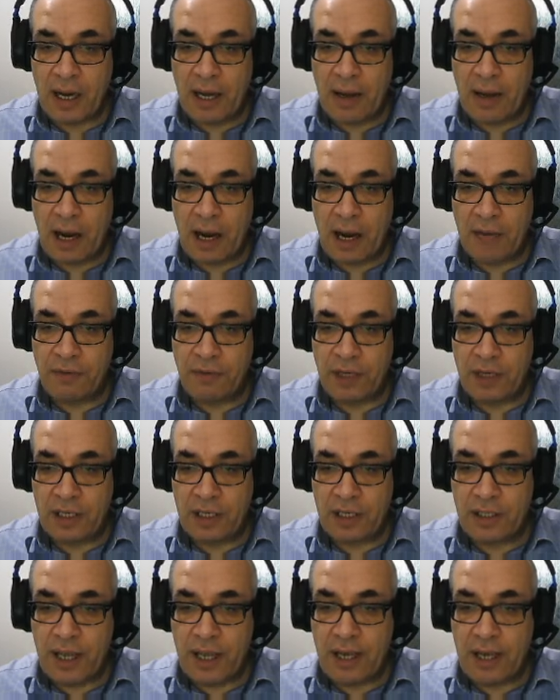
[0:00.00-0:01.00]
I finish
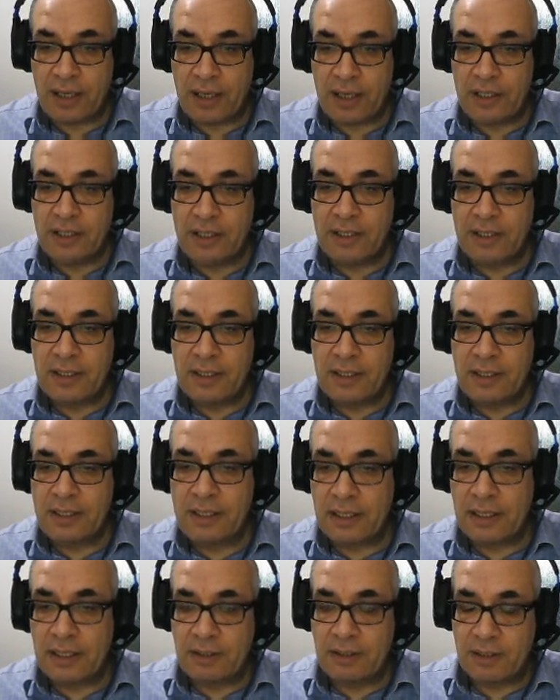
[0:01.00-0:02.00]
the
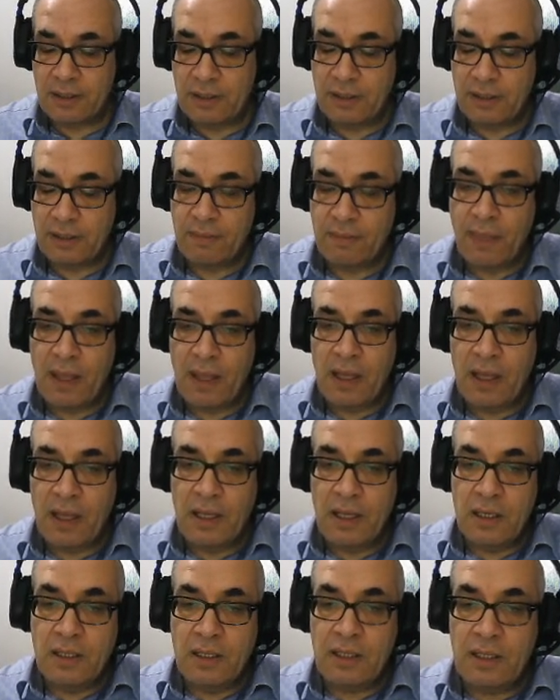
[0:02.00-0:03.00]
sentence.
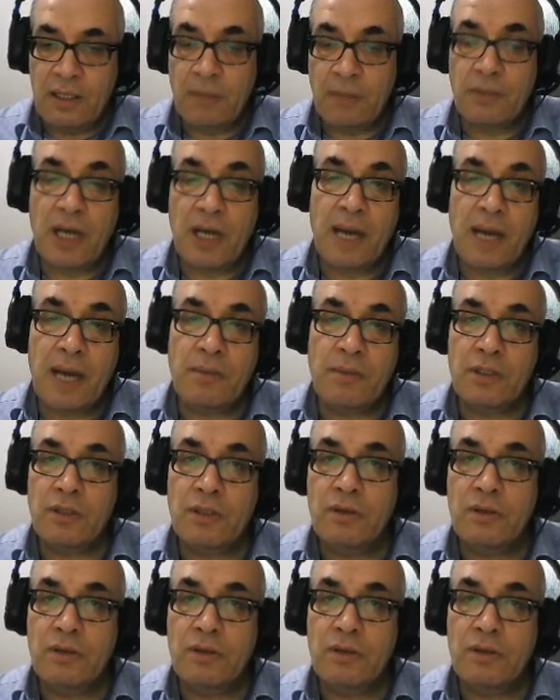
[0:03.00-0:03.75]
Sometimes